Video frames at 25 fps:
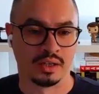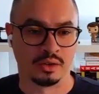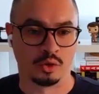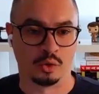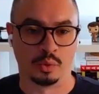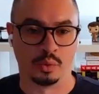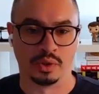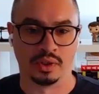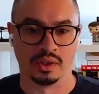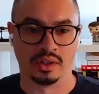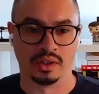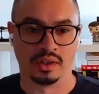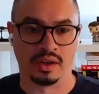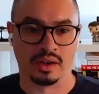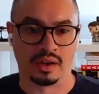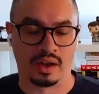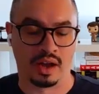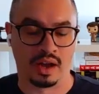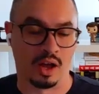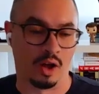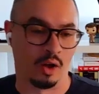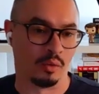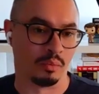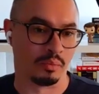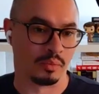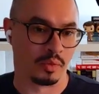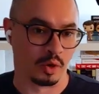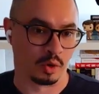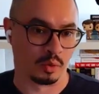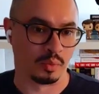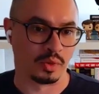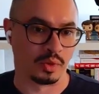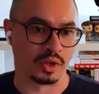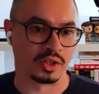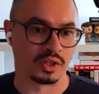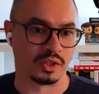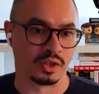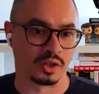to really help their
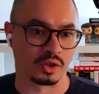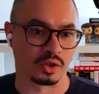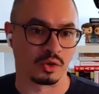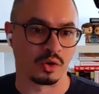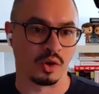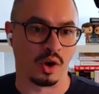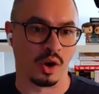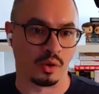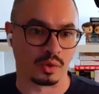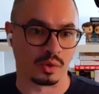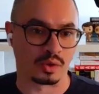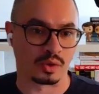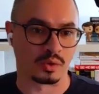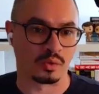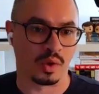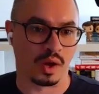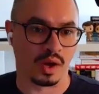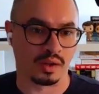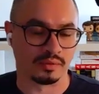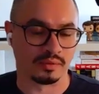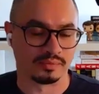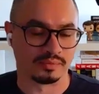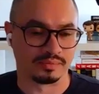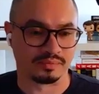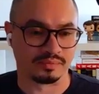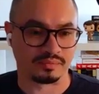business grow as well.